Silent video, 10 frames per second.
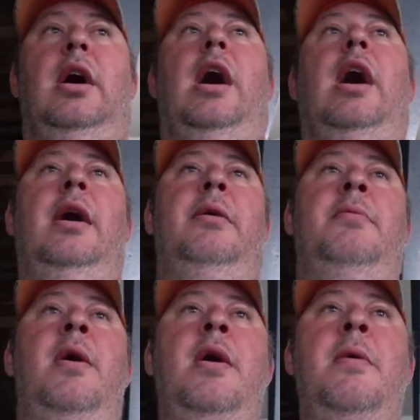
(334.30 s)

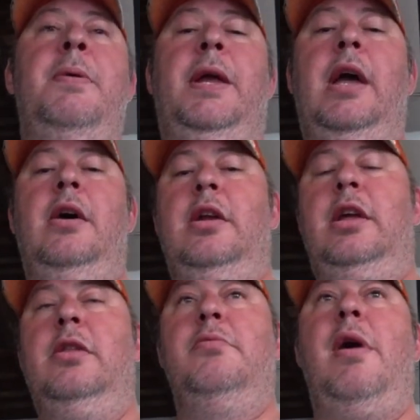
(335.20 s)
But yeah, I've got to
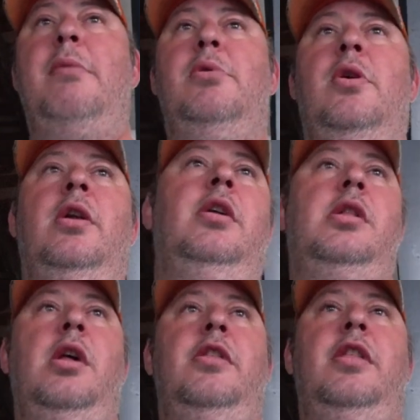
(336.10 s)
get the rubber on it
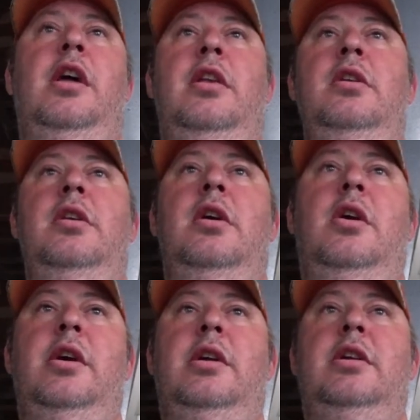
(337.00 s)
so then
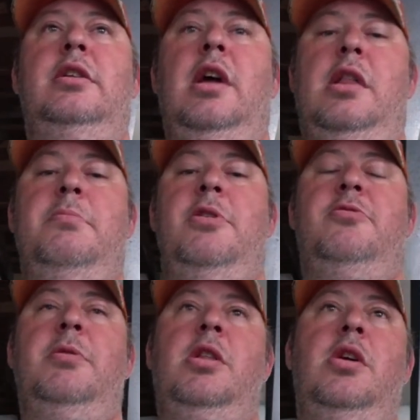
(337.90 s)
I can take some
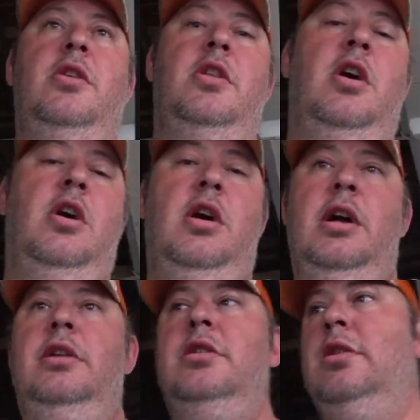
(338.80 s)
measurements on the height,